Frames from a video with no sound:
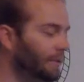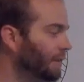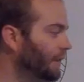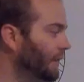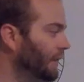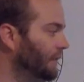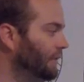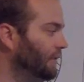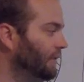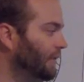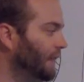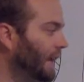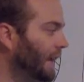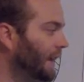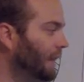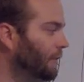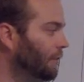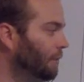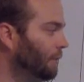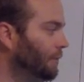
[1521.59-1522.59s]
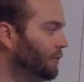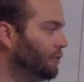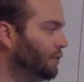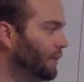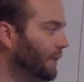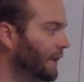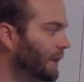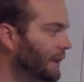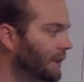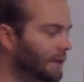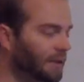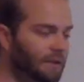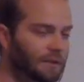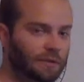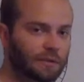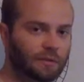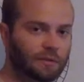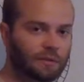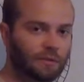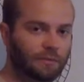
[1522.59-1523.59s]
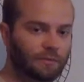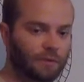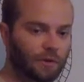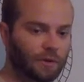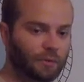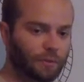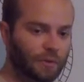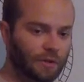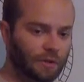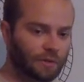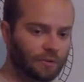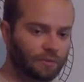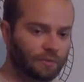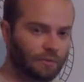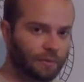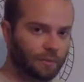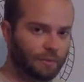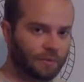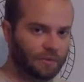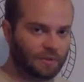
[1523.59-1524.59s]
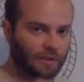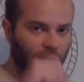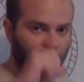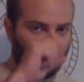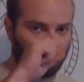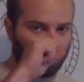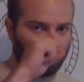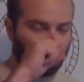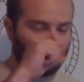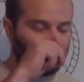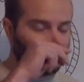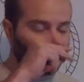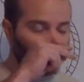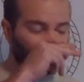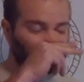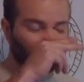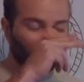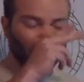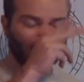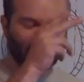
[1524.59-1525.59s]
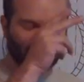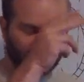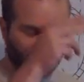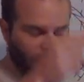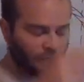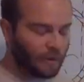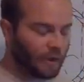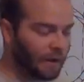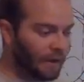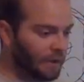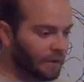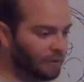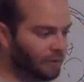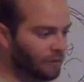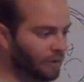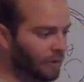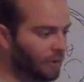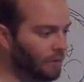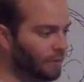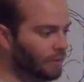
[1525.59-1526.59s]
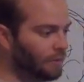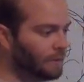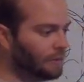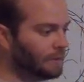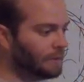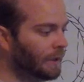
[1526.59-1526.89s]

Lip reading: is the angle between the front wheels from the top. And so,